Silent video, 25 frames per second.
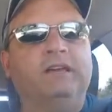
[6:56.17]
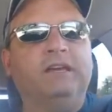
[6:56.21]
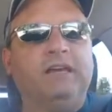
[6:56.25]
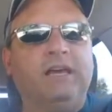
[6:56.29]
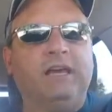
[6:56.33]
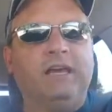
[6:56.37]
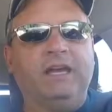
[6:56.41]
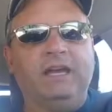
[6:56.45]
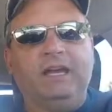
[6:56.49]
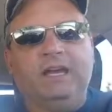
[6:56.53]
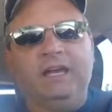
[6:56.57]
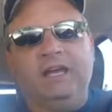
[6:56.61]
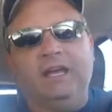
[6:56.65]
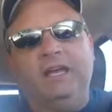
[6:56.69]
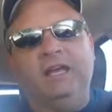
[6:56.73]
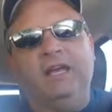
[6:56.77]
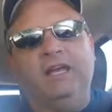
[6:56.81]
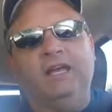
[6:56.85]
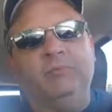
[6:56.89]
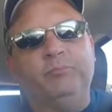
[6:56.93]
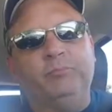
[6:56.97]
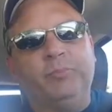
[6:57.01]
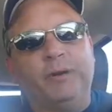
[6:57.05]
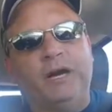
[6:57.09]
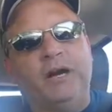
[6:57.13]

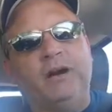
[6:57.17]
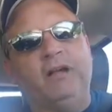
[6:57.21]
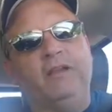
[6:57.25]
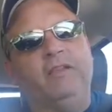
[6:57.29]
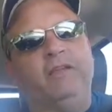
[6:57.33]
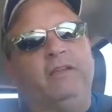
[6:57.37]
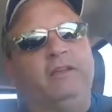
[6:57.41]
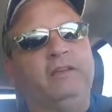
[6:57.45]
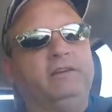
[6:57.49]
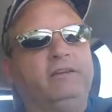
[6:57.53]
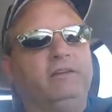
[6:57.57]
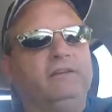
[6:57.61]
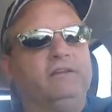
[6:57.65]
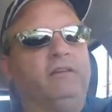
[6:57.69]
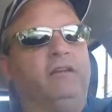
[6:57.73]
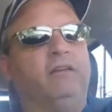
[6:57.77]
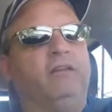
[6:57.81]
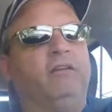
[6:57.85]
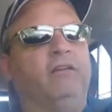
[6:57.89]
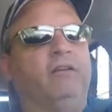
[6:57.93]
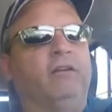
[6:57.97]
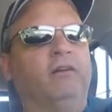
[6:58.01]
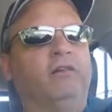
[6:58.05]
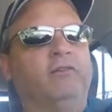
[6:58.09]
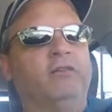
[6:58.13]
And pollen is
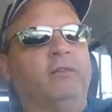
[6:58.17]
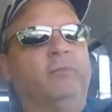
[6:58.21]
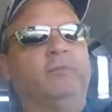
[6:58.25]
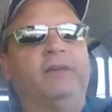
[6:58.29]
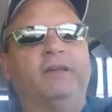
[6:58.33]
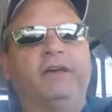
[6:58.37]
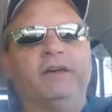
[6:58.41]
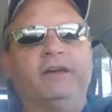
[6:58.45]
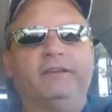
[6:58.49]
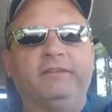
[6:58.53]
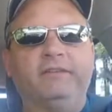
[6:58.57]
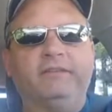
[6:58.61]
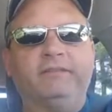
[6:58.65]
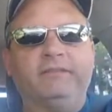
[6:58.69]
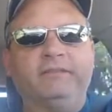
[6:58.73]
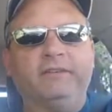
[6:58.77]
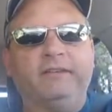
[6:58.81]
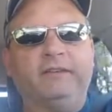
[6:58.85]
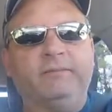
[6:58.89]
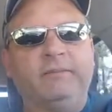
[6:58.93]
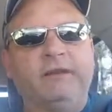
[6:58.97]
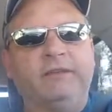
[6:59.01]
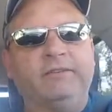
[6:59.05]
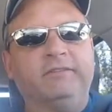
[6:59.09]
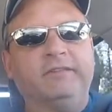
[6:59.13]
all over the place
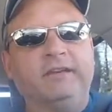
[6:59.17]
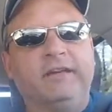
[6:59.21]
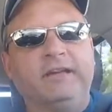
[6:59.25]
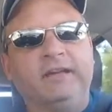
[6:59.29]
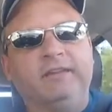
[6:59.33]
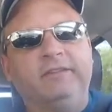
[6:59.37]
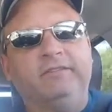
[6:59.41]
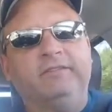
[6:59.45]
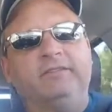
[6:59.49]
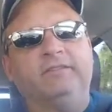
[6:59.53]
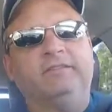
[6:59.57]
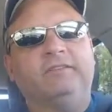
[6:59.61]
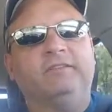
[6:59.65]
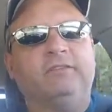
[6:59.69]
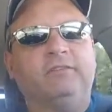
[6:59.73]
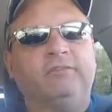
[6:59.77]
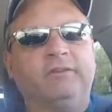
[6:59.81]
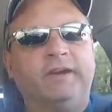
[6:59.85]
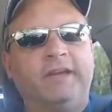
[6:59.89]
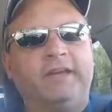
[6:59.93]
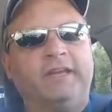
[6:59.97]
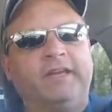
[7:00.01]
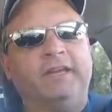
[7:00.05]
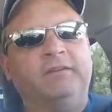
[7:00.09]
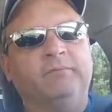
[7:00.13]
and my sinuses are
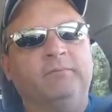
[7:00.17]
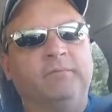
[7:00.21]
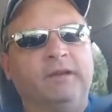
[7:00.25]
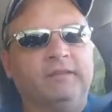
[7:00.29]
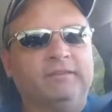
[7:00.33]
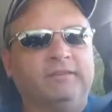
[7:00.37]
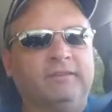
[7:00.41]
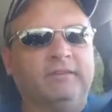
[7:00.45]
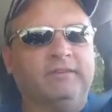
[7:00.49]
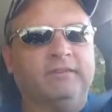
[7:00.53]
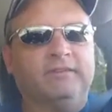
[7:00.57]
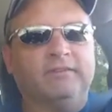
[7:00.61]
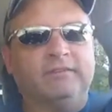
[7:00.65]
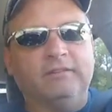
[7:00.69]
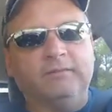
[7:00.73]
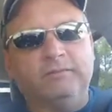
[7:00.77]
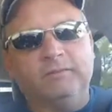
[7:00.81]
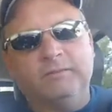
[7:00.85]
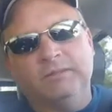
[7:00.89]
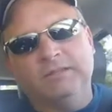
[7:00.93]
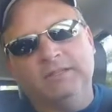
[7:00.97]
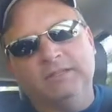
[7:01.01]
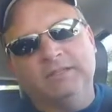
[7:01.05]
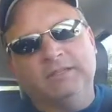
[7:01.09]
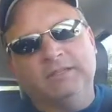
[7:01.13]
wrecking my system.